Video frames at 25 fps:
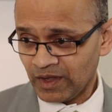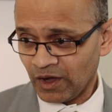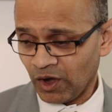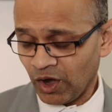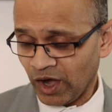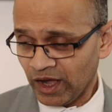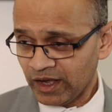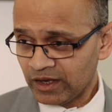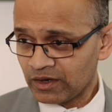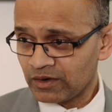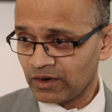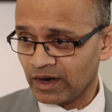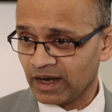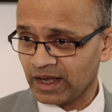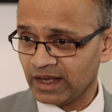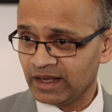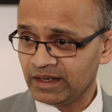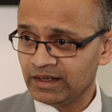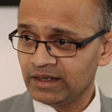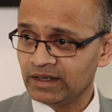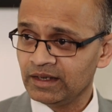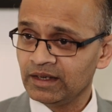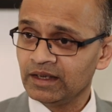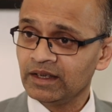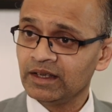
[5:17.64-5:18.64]
High
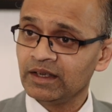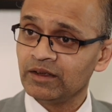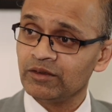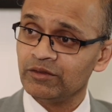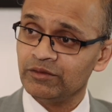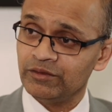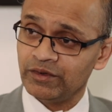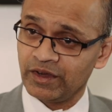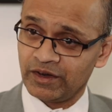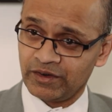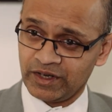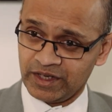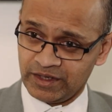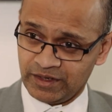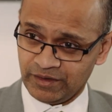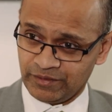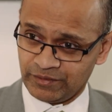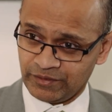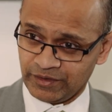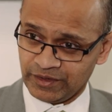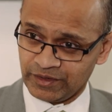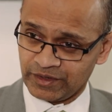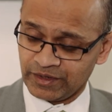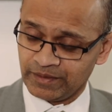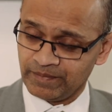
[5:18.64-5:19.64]
grade, very
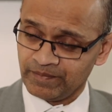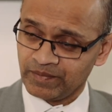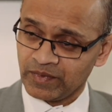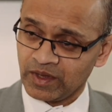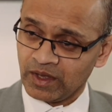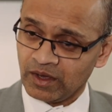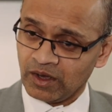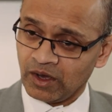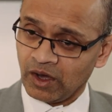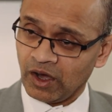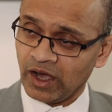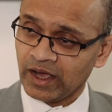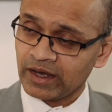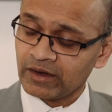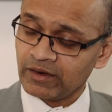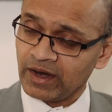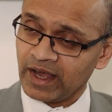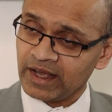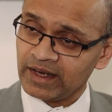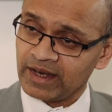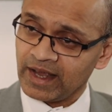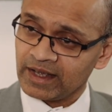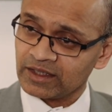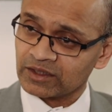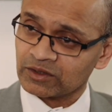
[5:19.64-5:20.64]
different. High
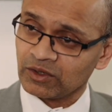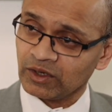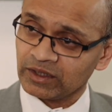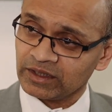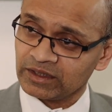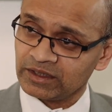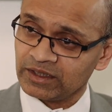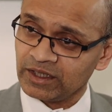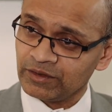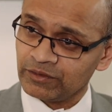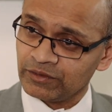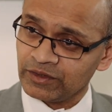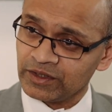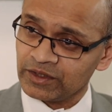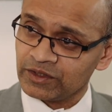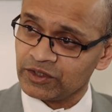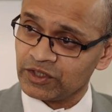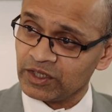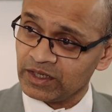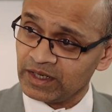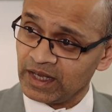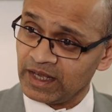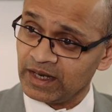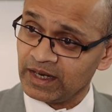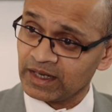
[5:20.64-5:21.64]
grade has got different
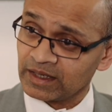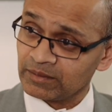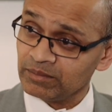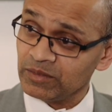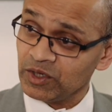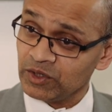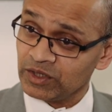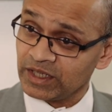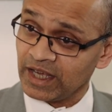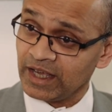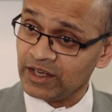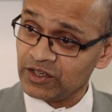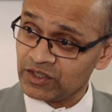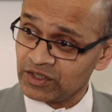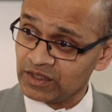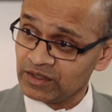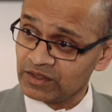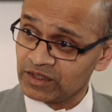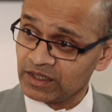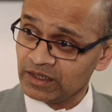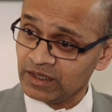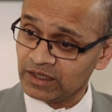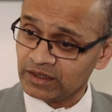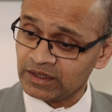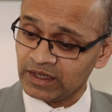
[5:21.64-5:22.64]
genetic
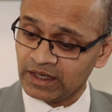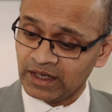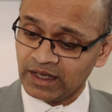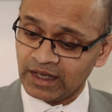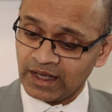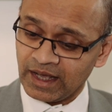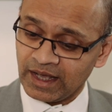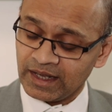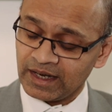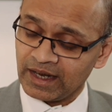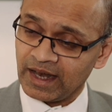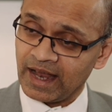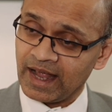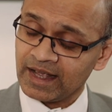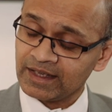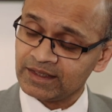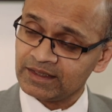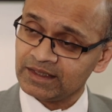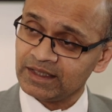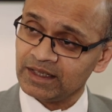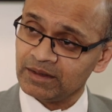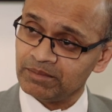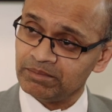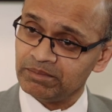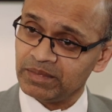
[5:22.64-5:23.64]
mutations in it, and it
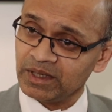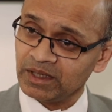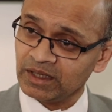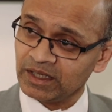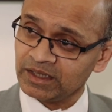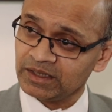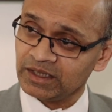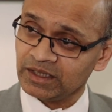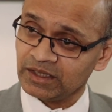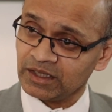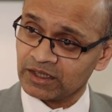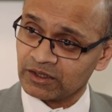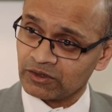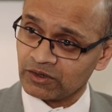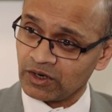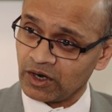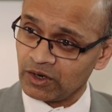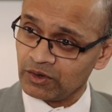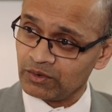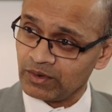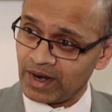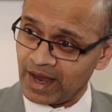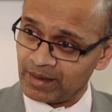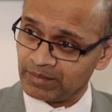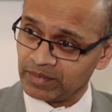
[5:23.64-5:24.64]
has the ability to
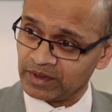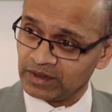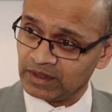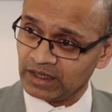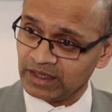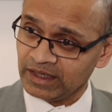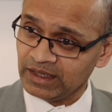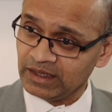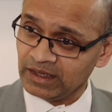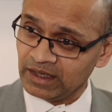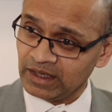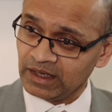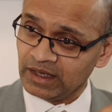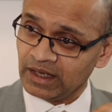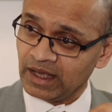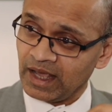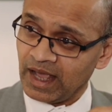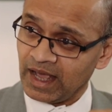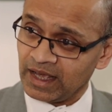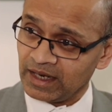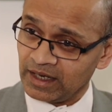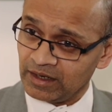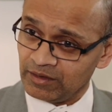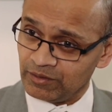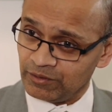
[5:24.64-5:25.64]
grow rapidly
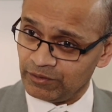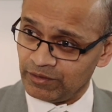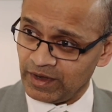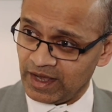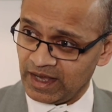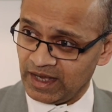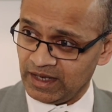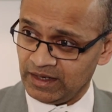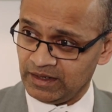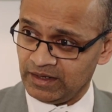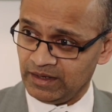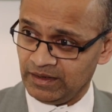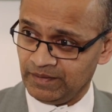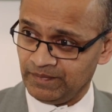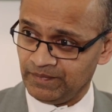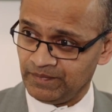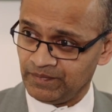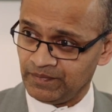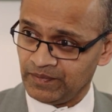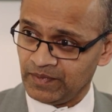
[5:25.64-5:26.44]
and invade.